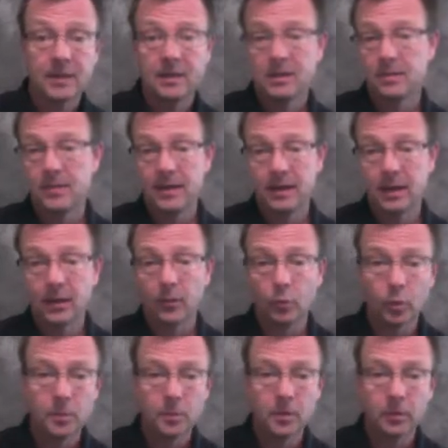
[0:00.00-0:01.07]
depending on the
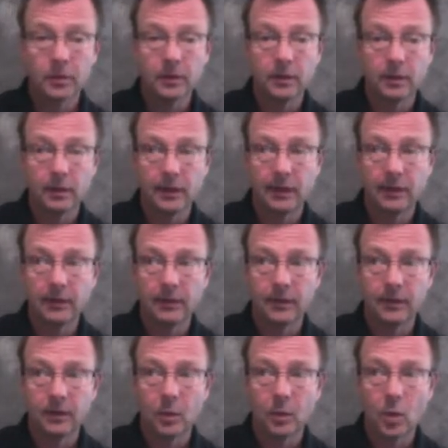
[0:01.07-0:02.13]
room you're in and
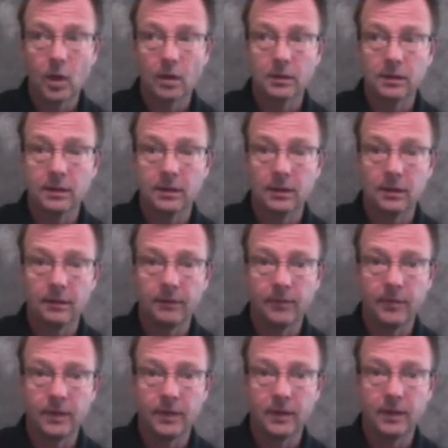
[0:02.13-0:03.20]
the quality of
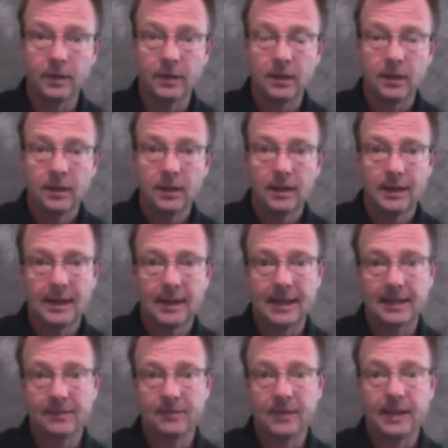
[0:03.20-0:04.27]
the
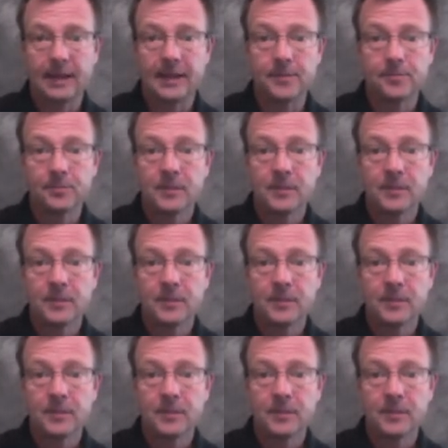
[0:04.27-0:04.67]
Wi-Fi.